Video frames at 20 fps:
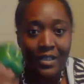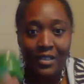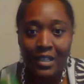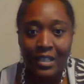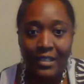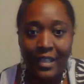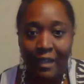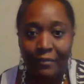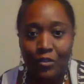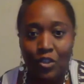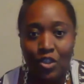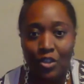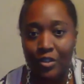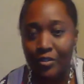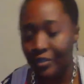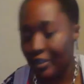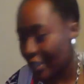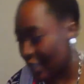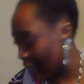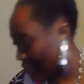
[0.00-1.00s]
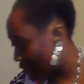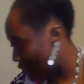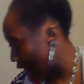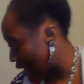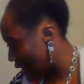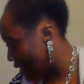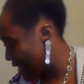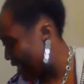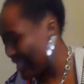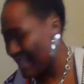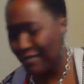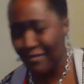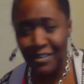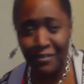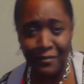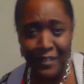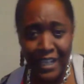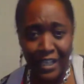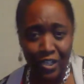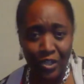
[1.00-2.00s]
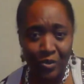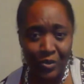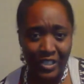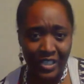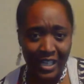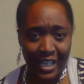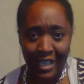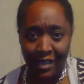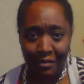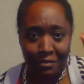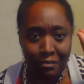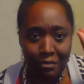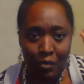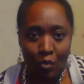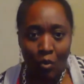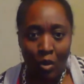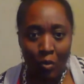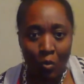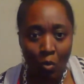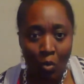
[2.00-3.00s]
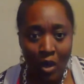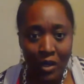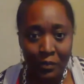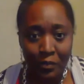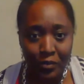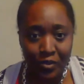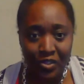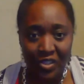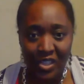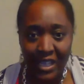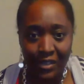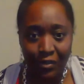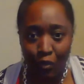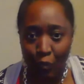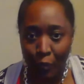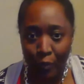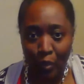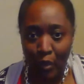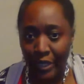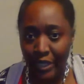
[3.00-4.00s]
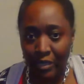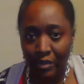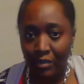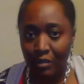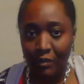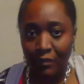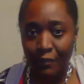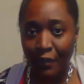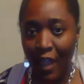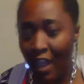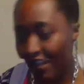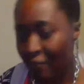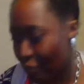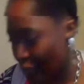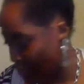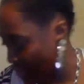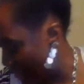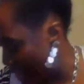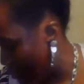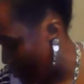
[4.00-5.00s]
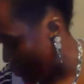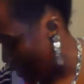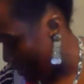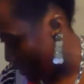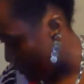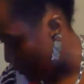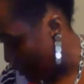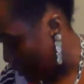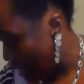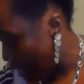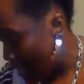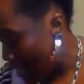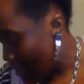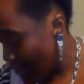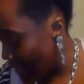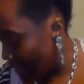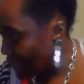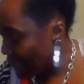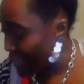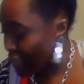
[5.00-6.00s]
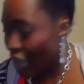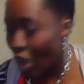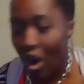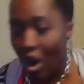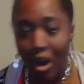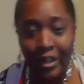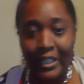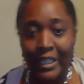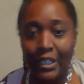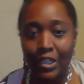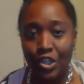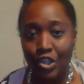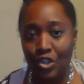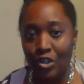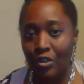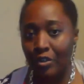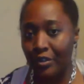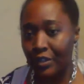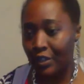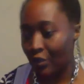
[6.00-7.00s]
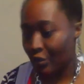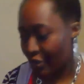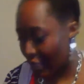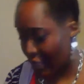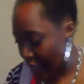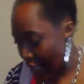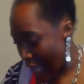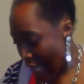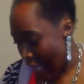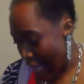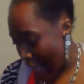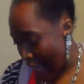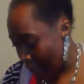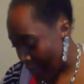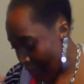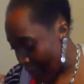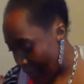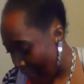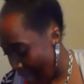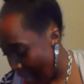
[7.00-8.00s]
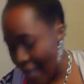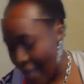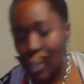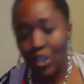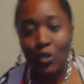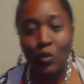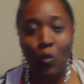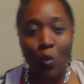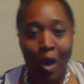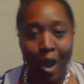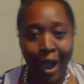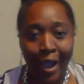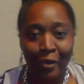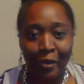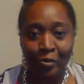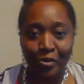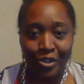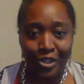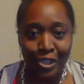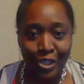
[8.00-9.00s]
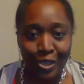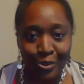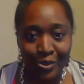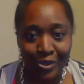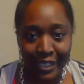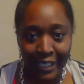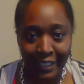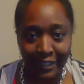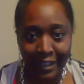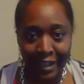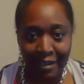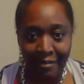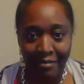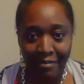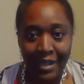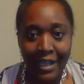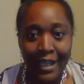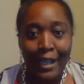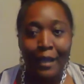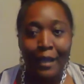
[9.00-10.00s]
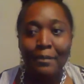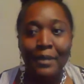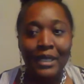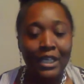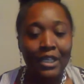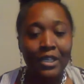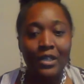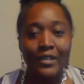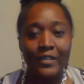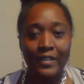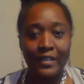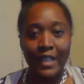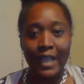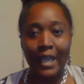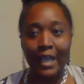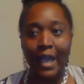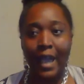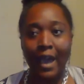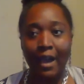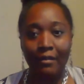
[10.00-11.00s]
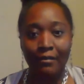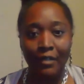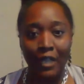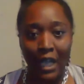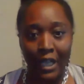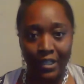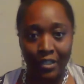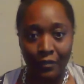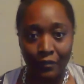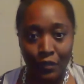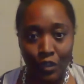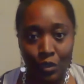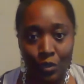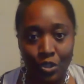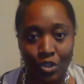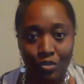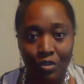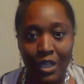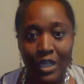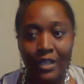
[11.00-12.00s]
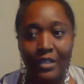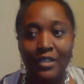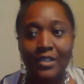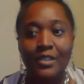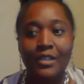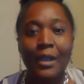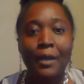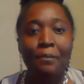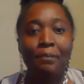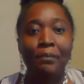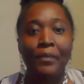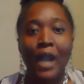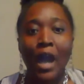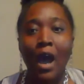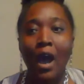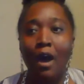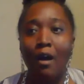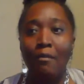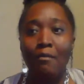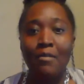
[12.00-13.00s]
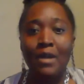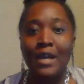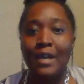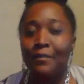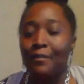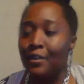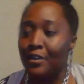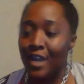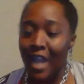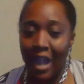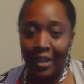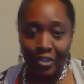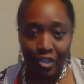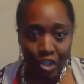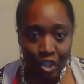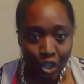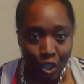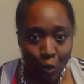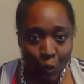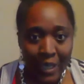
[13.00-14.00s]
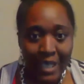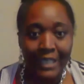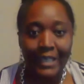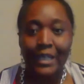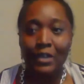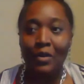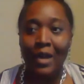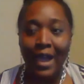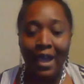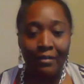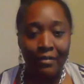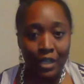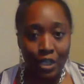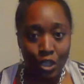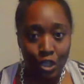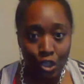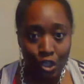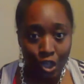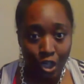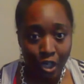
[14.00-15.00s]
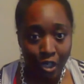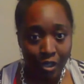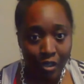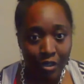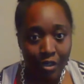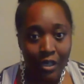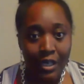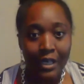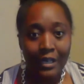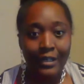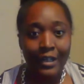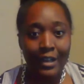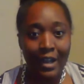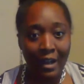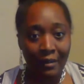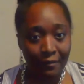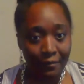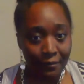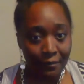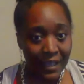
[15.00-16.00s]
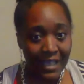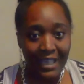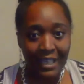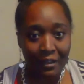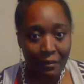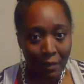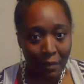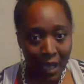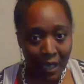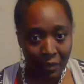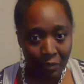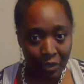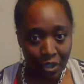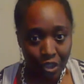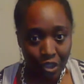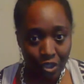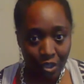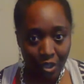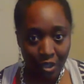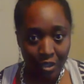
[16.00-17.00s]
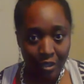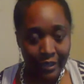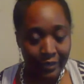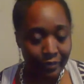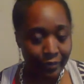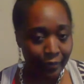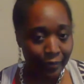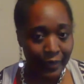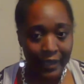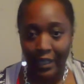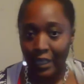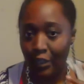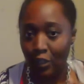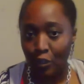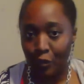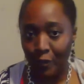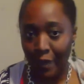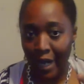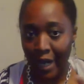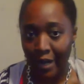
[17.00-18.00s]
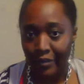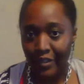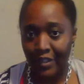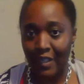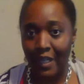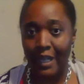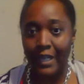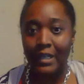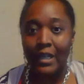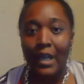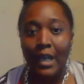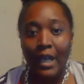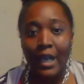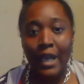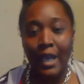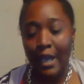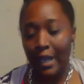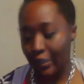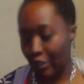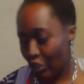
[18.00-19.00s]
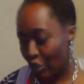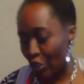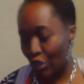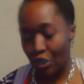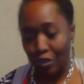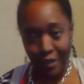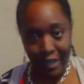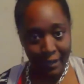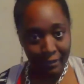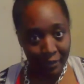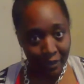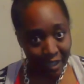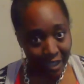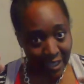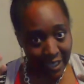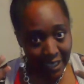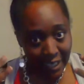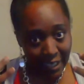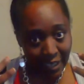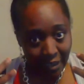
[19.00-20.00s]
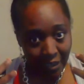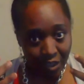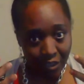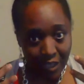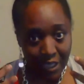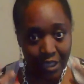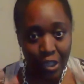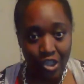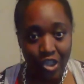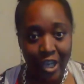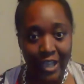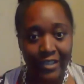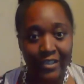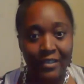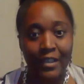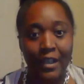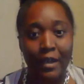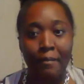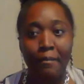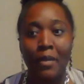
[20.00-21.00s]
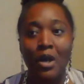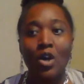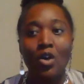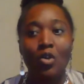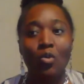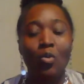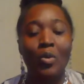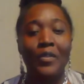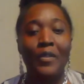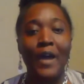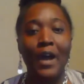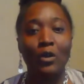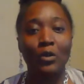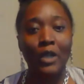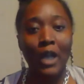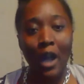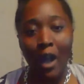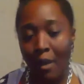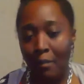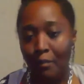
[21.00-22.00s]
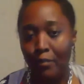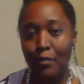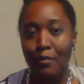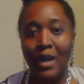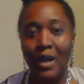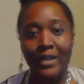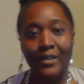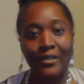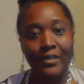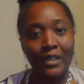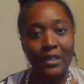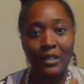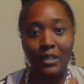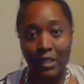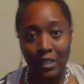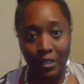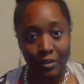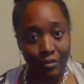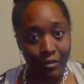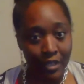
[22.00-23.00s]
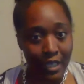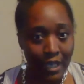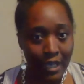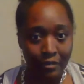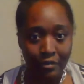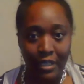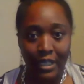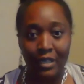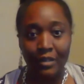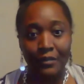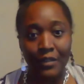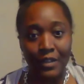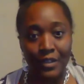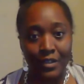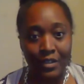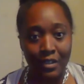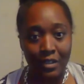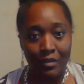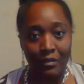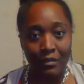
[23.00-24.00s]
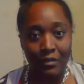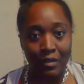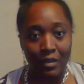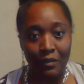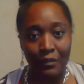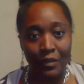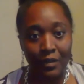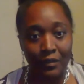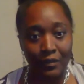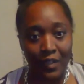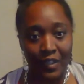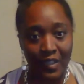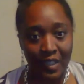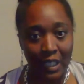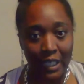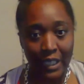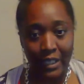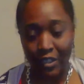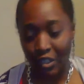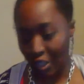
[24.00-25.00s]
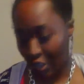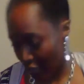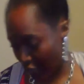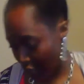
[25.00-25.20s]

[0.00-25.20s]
these things have sugar in it, right? And even if they do, it's like, what, 1% or 0.5%, whatever, right? There's hardly any sugar in those things. And that's why we're using them because they have lots of nutrients. Um, they're not sweet. They don't have any sugar. They're not feeding the body with sugar and feeding those parasite. And so you're able to to ingest them without compromising the integrity of this of, of, of this cleanse